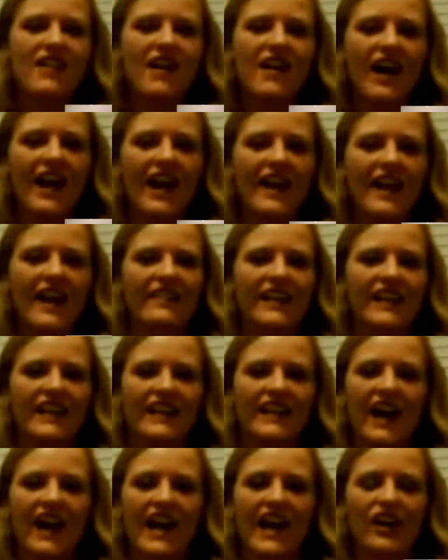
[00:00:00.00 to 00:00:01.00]
and
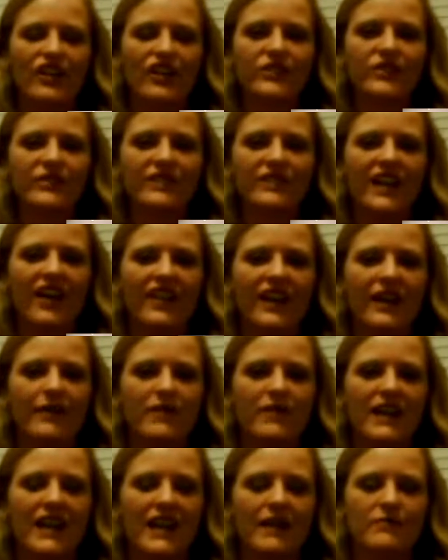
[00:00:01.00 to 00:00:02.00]
then I also sell them.
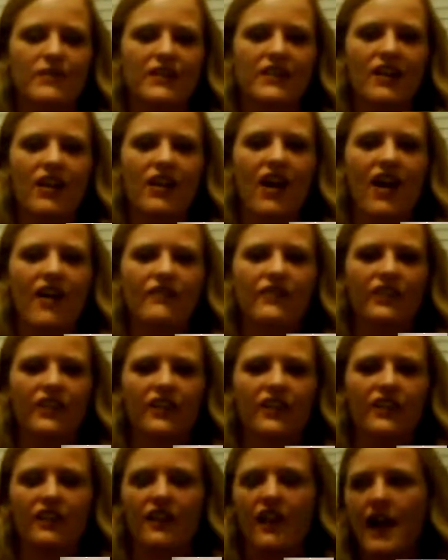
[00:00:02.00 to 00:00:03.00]
And I'm going to
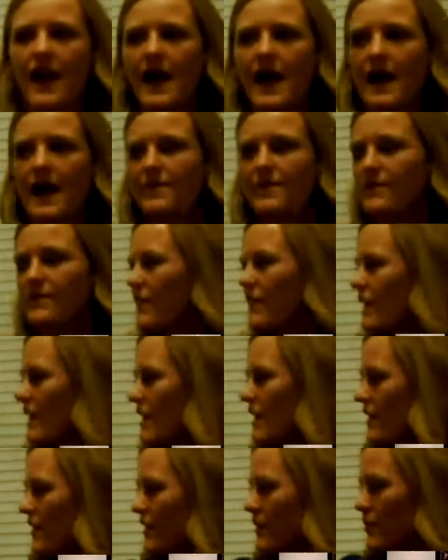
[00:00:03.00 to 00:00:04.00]
offer
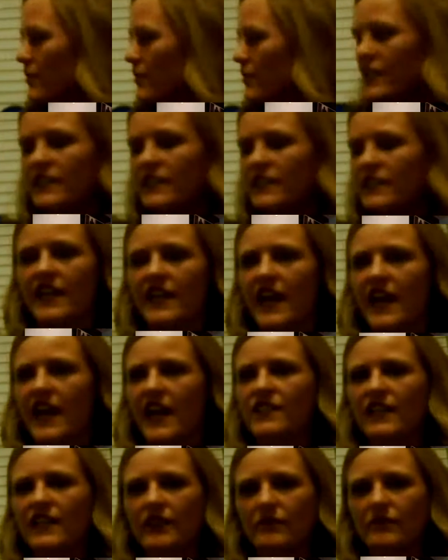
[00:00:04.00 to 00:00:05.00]
the book today to